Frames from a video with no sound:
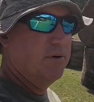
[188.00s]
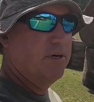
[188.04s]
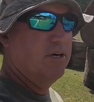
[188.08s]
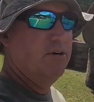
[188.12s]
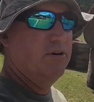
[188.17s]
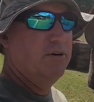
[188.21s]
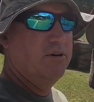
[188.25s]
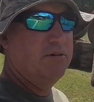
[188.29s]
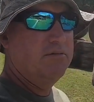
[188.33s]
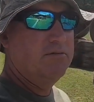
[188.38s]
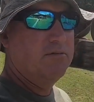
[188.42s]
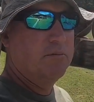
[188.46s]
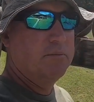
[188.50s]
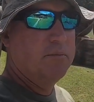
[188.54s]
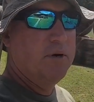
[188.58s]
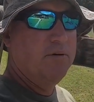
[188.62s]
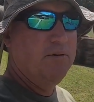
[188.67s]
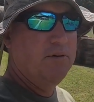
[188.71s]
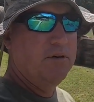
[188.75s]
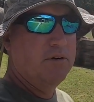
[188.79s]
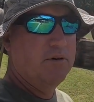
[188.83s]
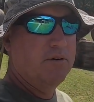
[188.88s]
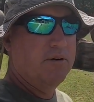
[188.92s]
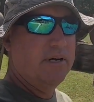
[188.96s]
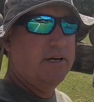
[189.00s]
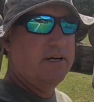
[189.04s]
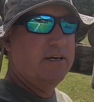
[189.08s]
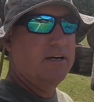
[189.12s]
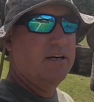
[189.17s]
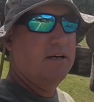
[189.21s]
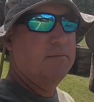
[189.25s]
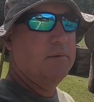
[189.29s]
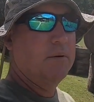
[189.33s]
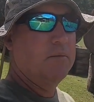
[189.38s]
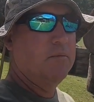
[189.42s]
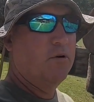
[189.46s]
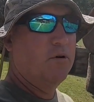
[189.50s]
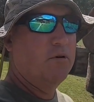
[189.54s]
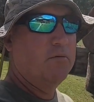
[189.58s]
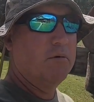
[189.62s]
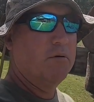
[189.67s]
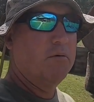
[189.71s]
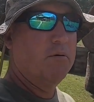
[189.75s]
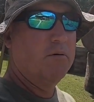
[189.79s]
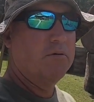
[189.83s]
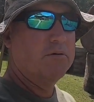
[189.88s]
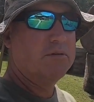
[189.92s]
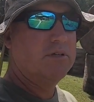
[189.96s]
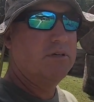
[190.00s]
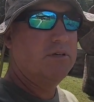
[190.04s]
we're doing. We're moving around a little bit more than we want